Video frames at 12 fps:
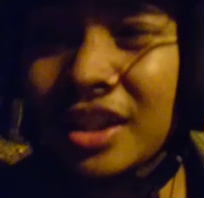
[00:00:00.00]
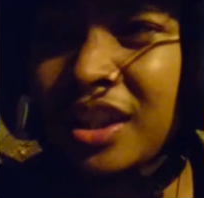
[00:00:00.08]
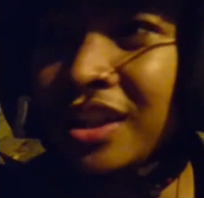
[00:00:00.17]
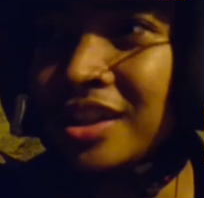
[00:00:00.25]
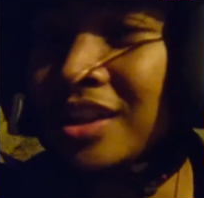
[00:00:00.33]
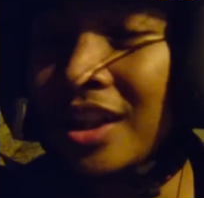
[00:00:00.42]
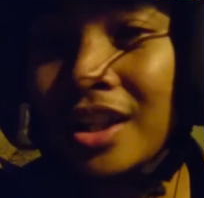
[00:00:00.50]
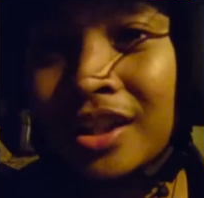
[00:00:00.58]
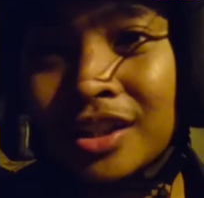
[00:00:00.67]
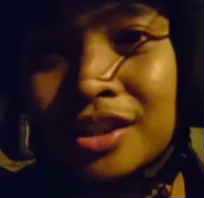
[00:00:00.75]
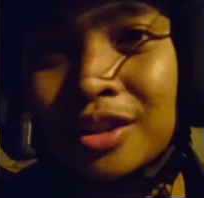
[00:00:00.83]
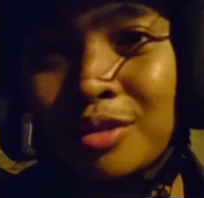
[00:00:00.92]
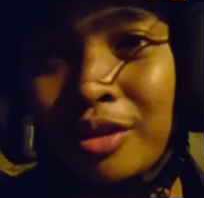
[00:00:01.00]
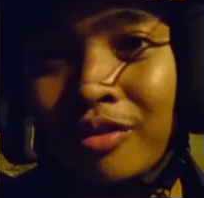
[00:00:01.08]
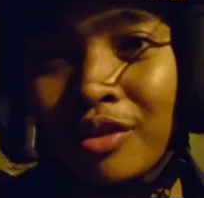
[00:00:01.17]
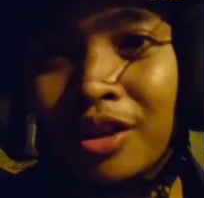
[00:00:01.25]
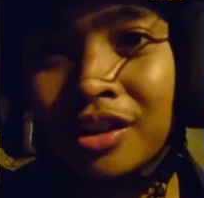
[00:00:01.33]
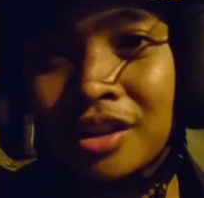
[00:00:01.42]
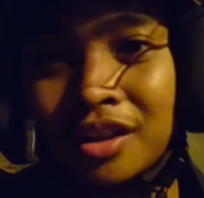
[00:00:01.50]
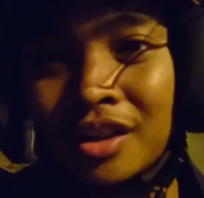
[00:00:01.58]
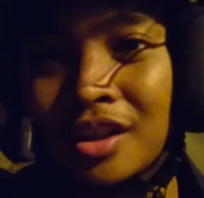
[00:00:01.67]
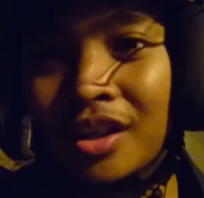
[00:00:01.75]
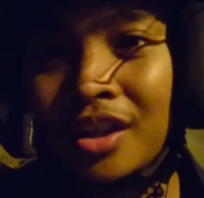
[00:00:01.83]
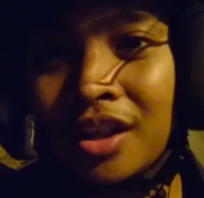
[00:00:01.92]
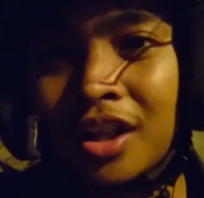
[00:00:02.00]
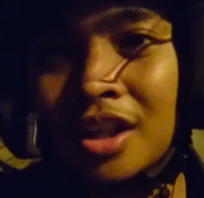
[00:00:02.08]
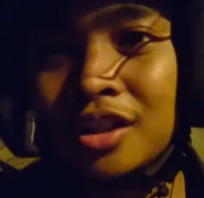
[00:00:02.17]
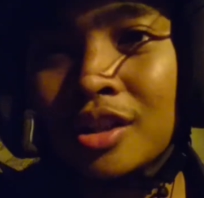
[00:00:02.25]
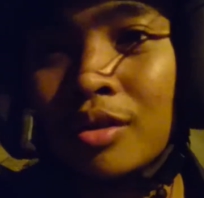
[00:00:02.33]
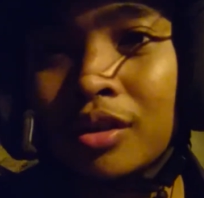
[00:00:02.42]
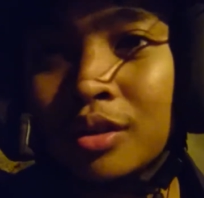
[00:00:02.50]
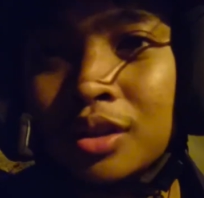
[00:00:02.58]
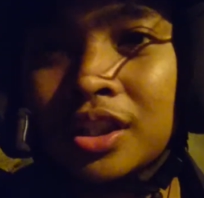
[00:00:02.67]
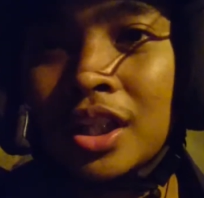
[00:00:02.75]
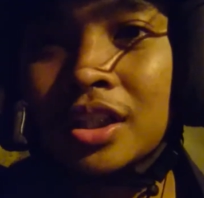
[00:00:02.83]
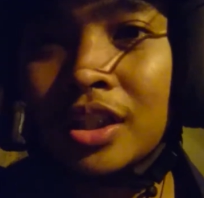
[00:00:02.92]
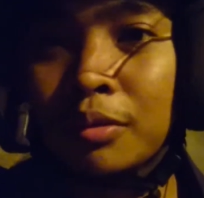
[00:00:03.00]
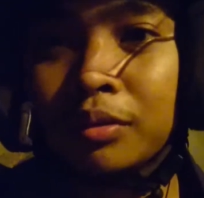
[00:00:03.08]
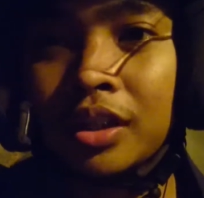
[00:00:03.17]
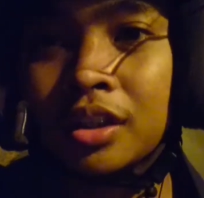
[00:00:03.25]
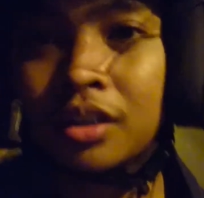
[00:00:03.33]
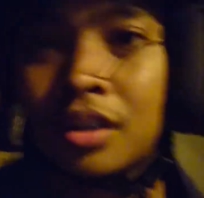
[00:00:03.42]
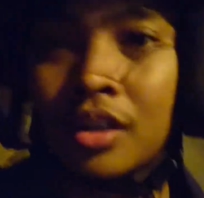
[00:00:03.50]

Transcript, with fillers: I guess yeah it's a quick vlog I just want to say something